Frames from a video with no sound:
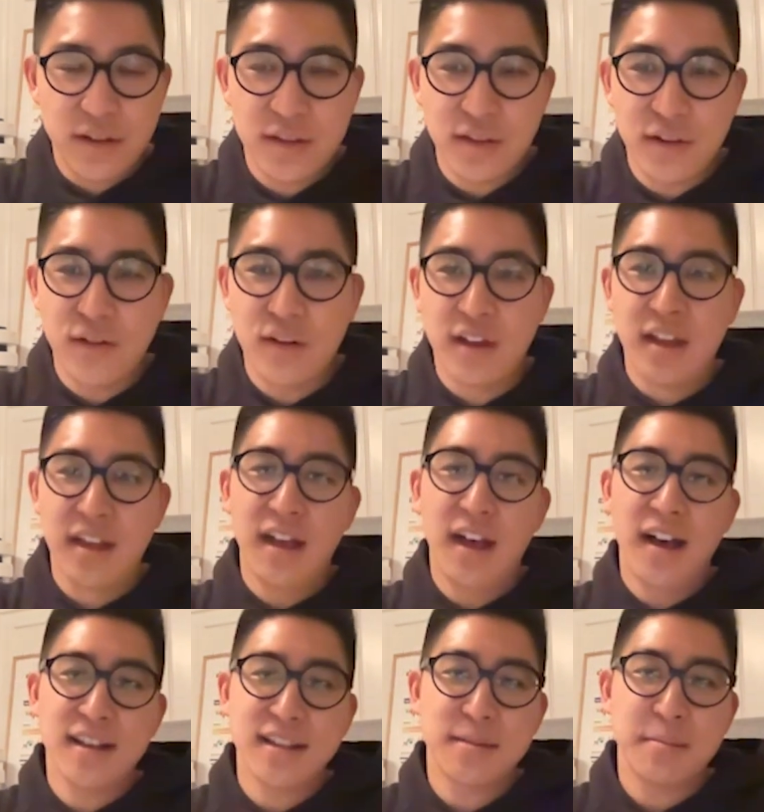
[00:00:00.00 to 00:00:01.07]
So
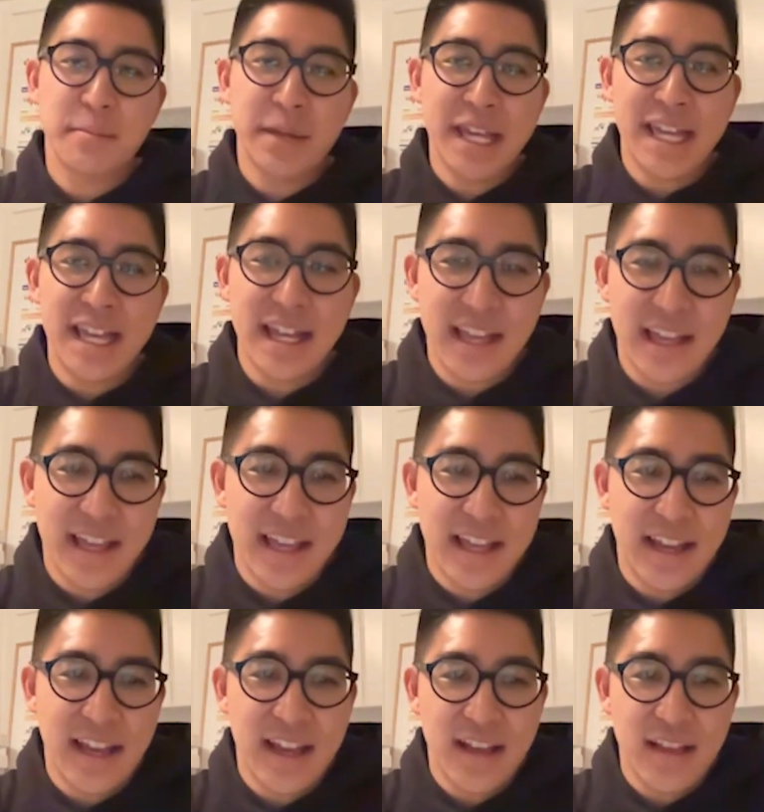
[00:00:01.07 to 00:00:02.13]
us being in
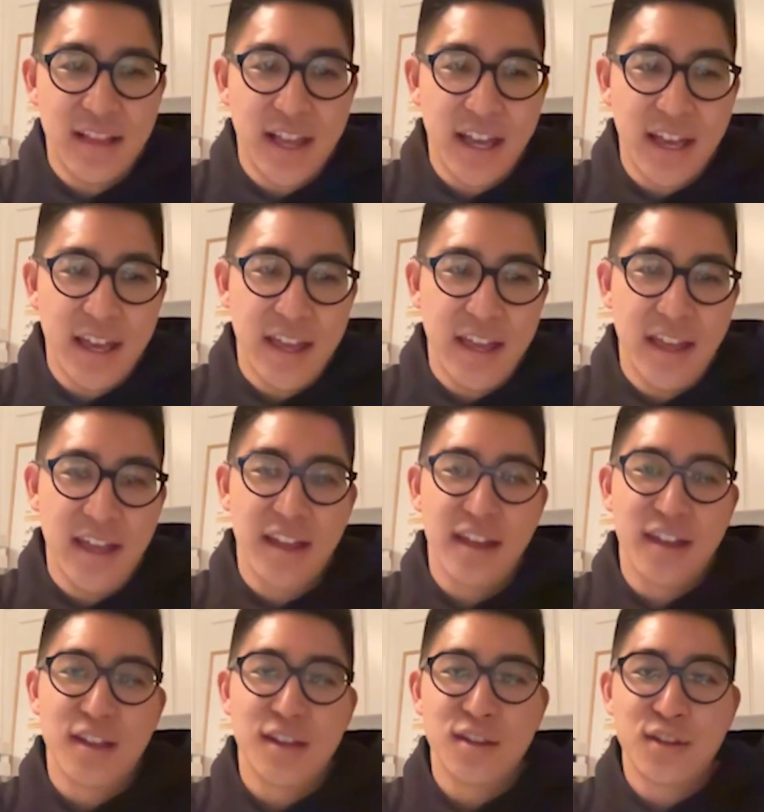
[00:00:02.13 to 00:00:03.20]
LA
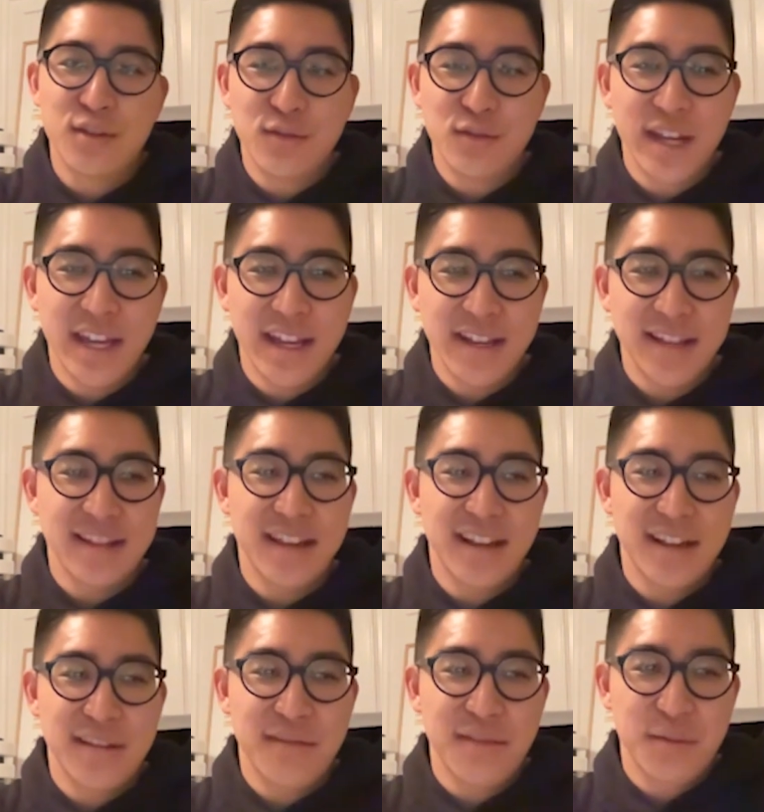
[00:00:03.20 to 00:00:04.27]
2 days
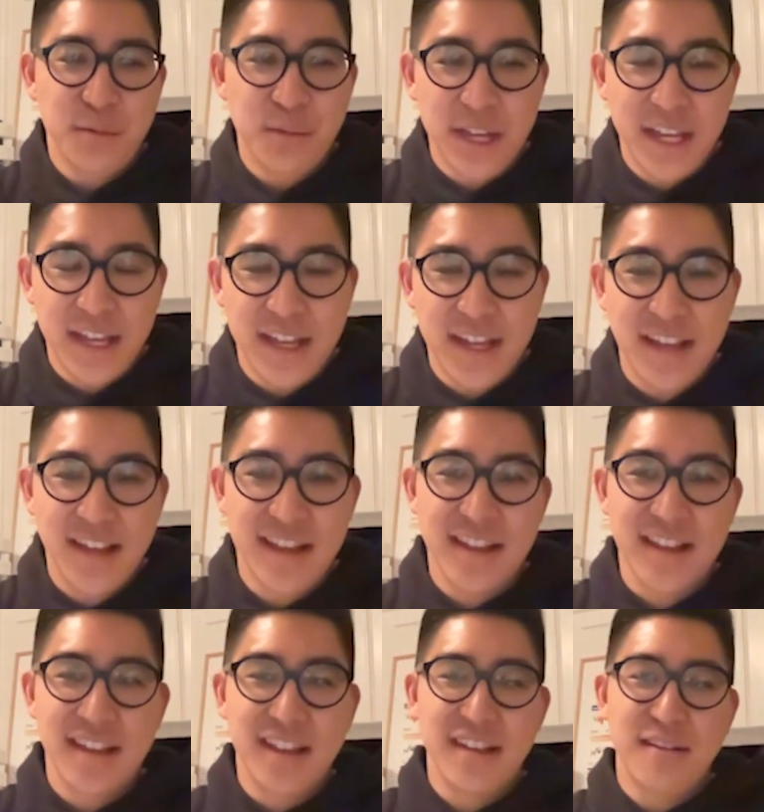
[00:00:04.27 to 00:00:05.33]
out of the week
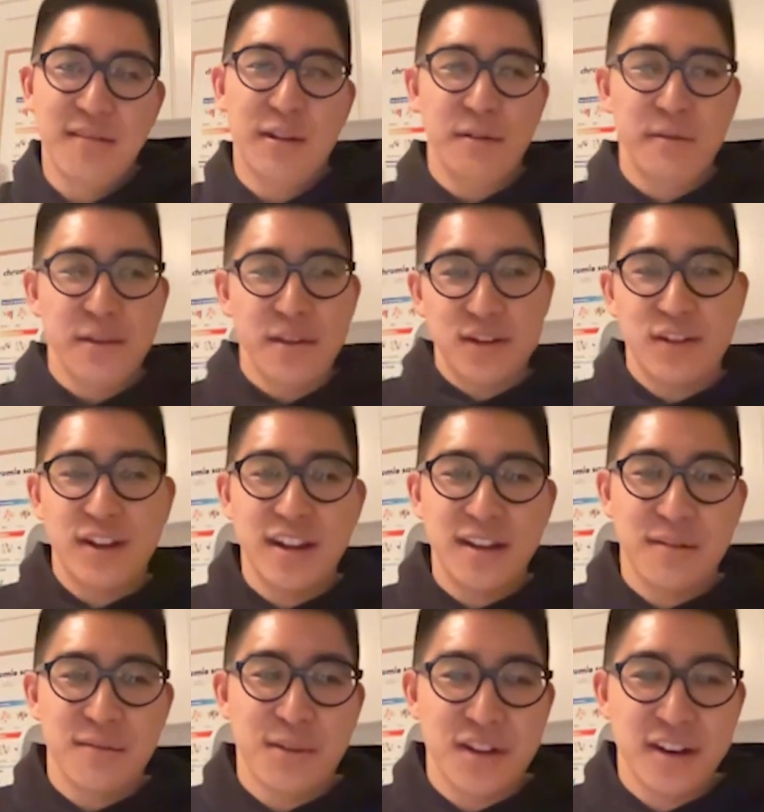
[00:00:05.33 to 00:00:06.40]
while we were trying to
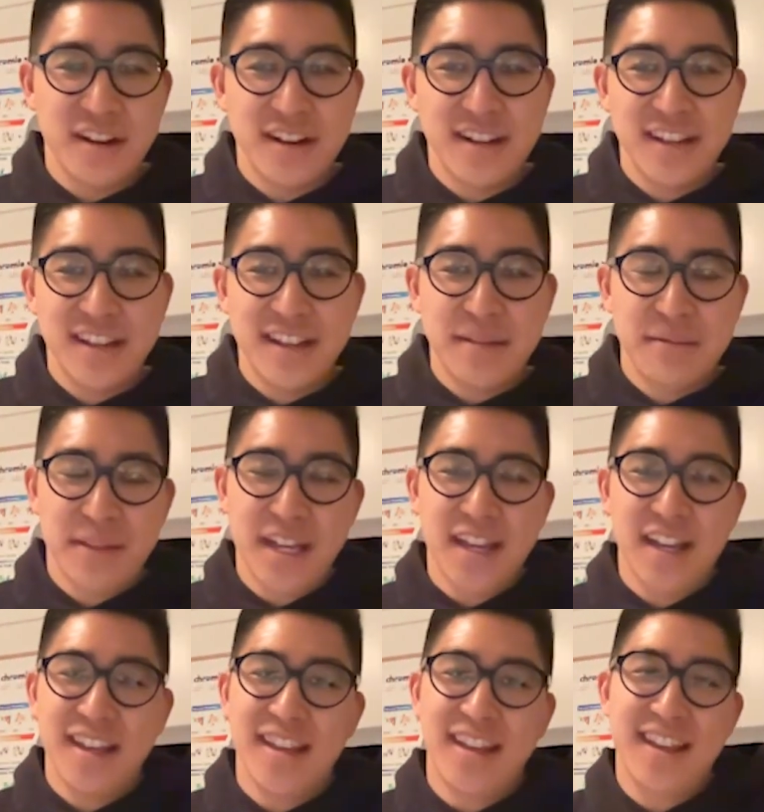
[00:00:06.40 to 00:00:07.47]
run our team,
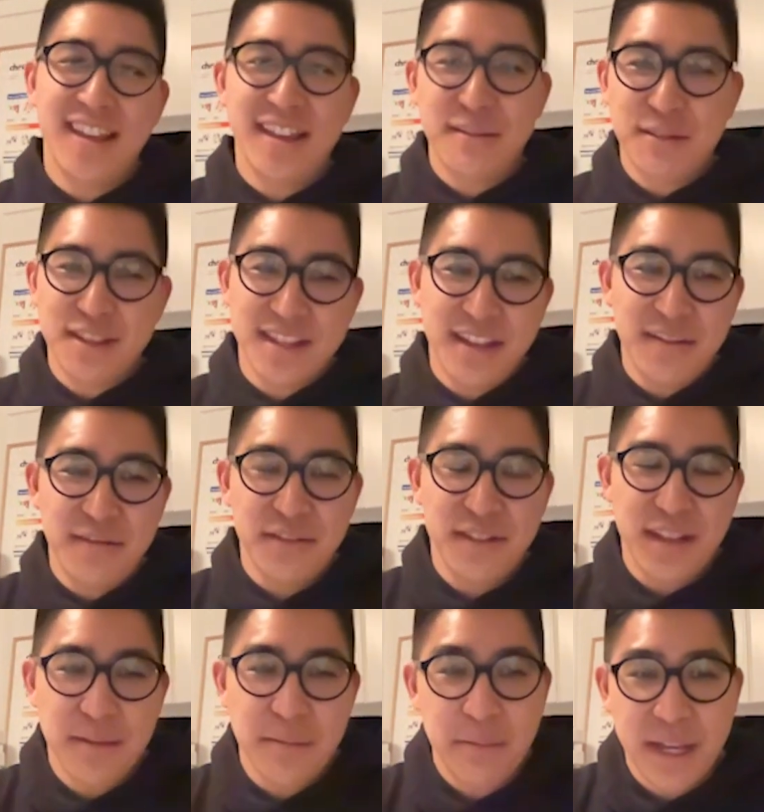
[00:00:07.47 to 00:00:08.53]
like, it was
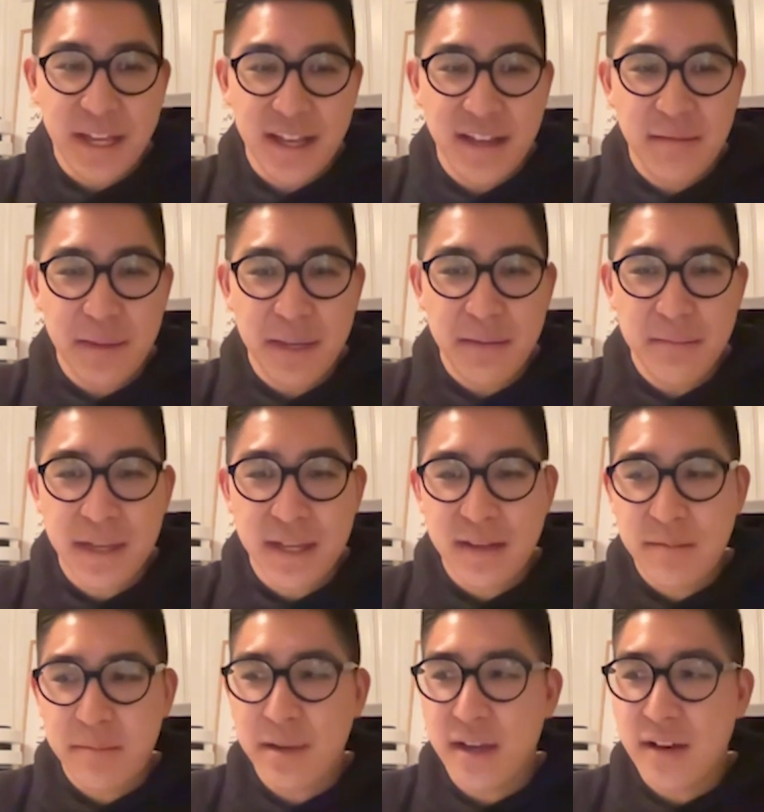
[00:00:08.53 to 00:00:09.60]
definitely a big
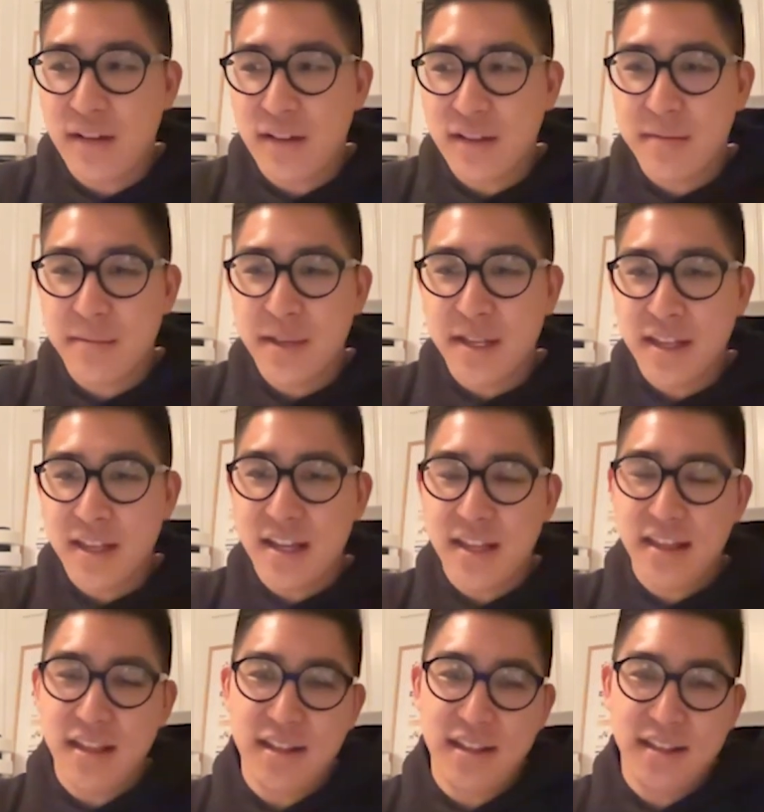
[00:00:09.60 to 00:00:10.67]
commitment, but ultimately
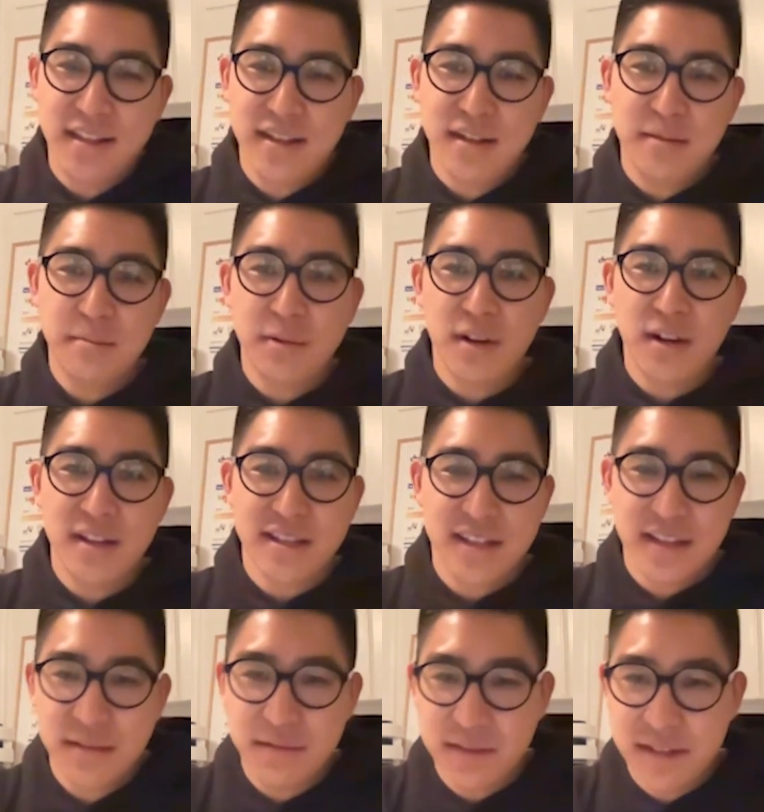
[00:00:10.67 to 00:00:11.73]
the decision
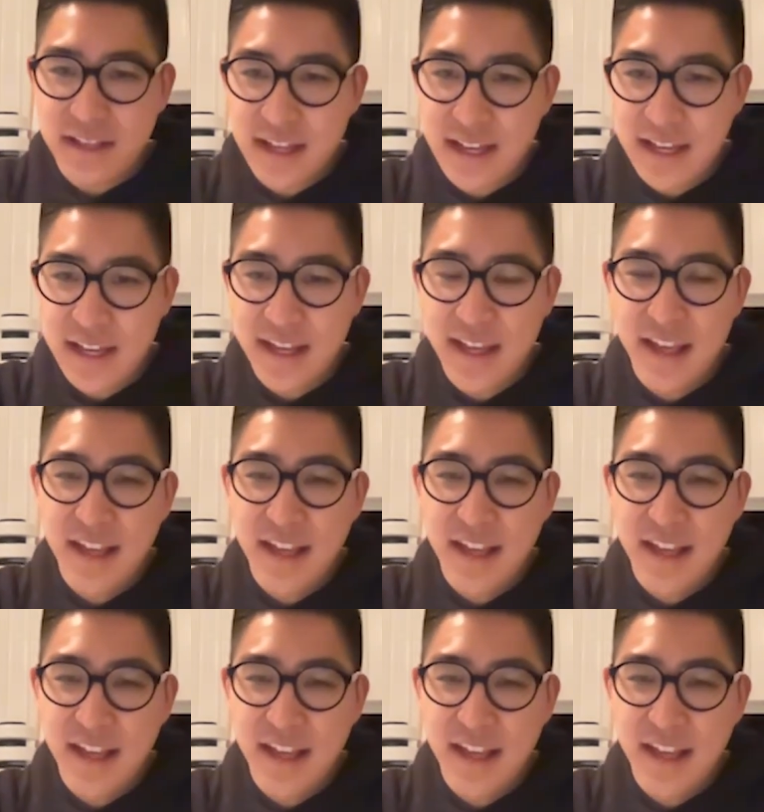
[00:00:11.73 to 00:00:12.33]
process was like,